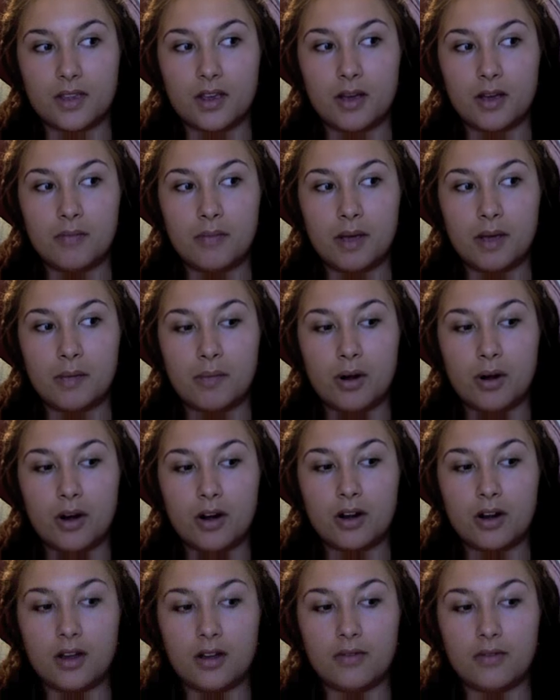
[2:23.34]
a big
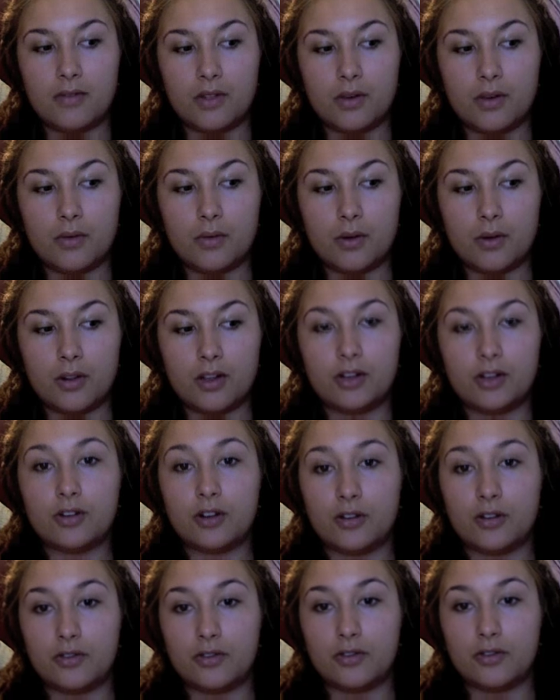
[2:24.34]
part of the whirling
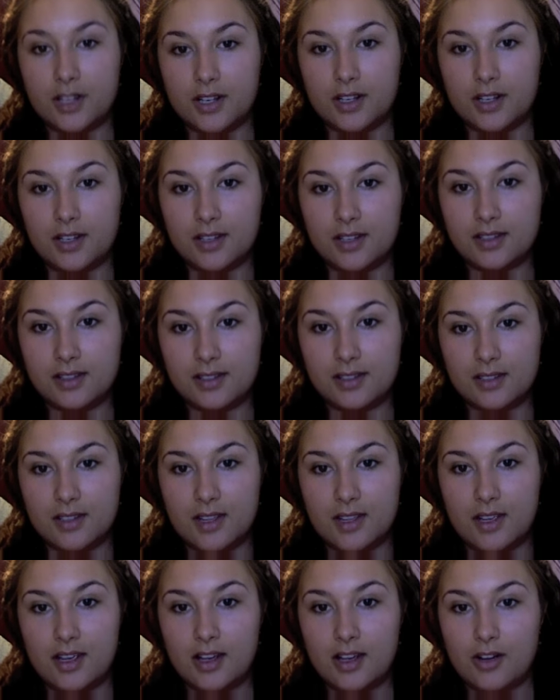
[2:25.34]
dervishes
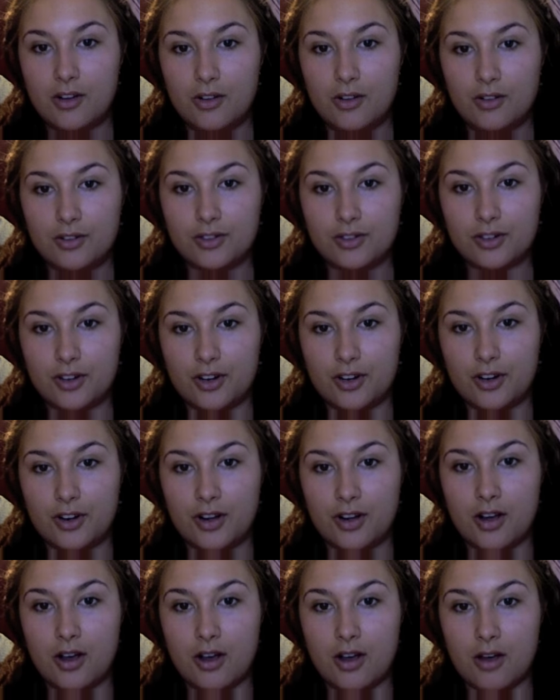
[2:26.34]

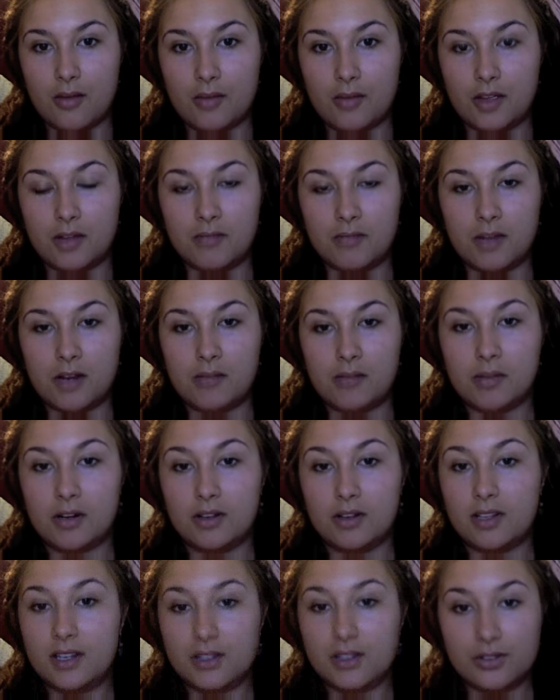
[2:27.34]
culture in many
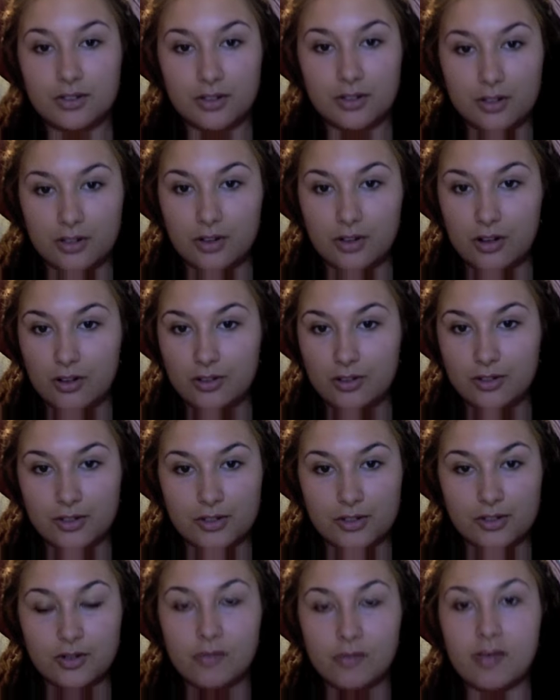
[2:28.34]
Middle Eastern
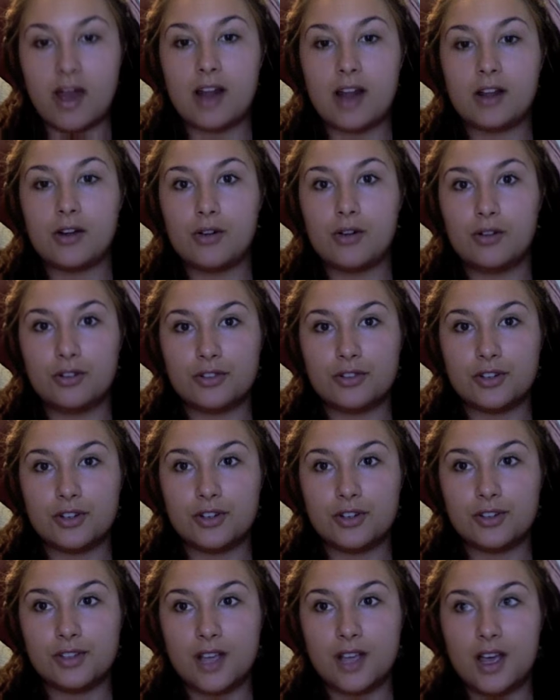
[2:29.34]
cultures, nomadic
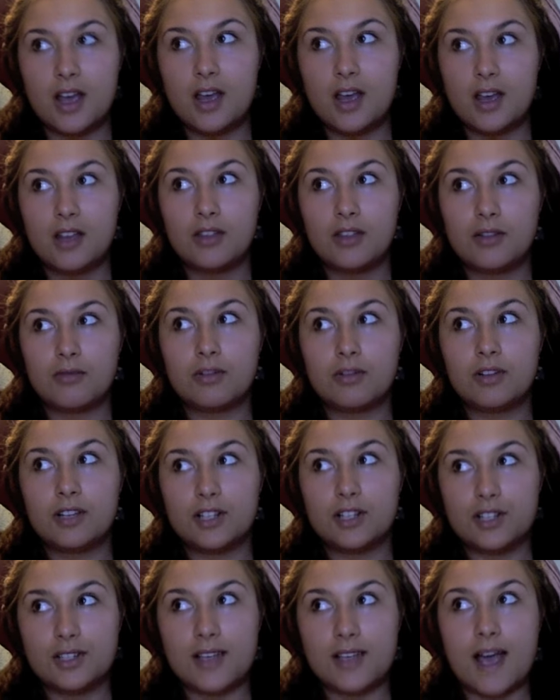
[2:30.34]
cultures. The
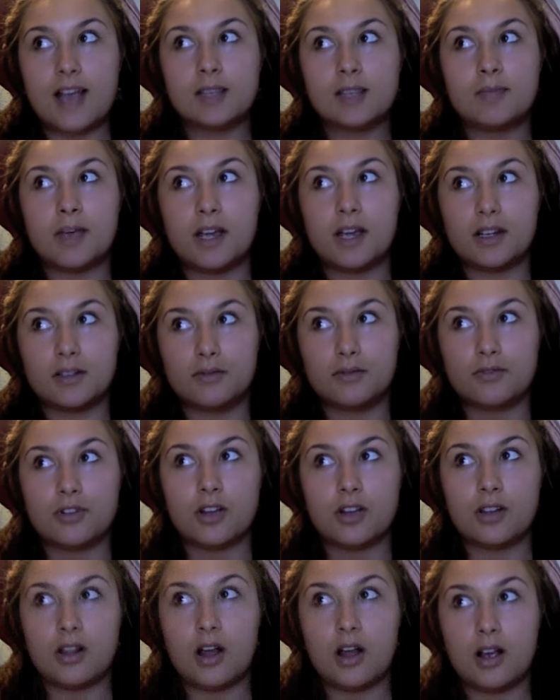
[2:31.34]
religious aspect of
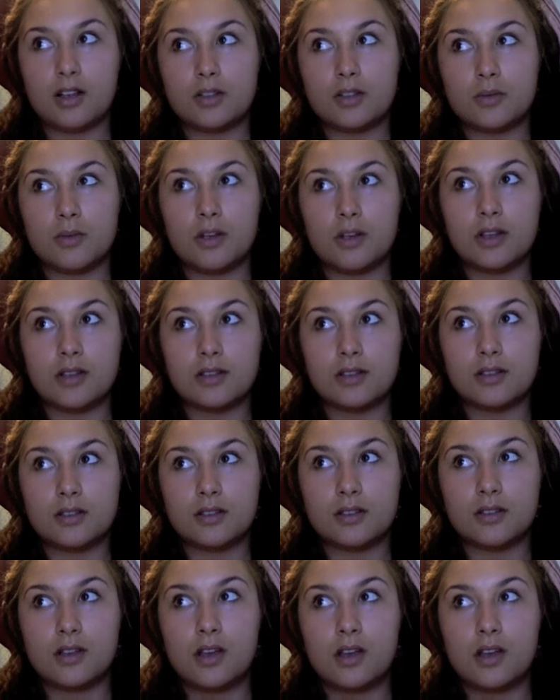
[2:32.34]
dreadlocks was